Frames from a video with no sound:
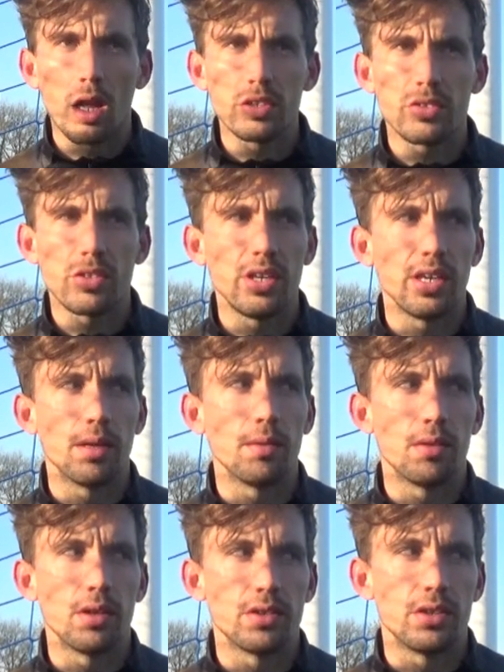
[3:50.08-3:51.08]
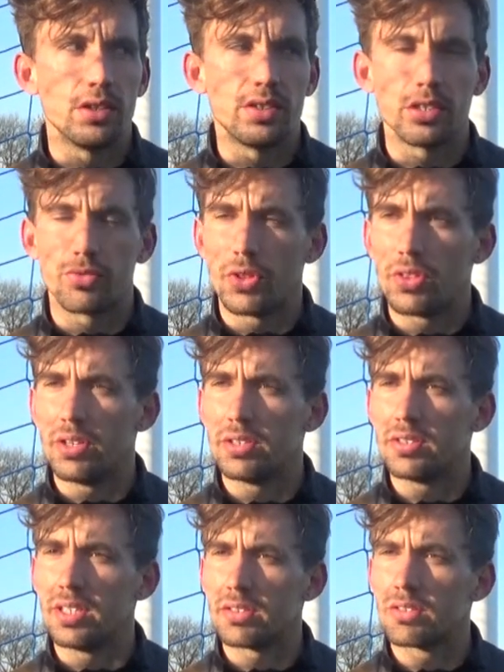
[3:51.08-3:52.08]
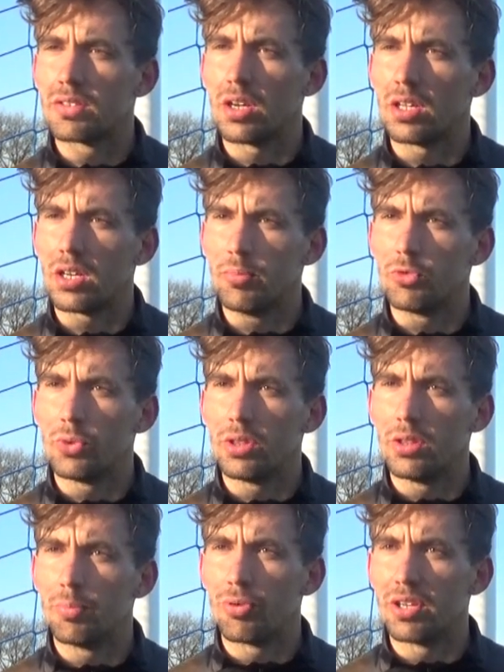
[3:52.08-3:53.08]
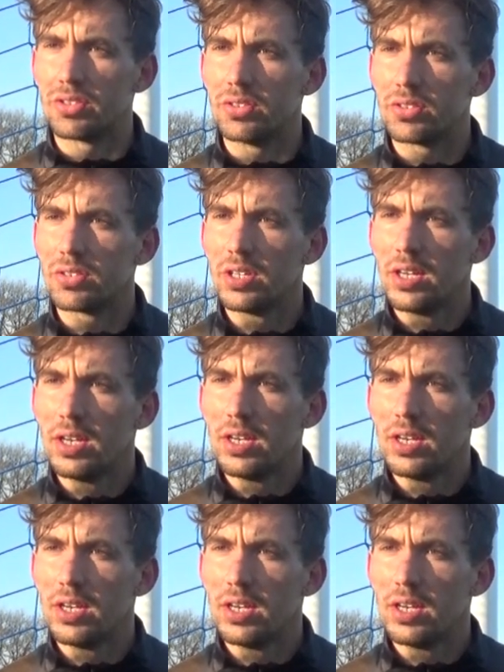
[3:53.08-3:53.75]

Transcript: I like to think the 6'6" kind of comes with the presence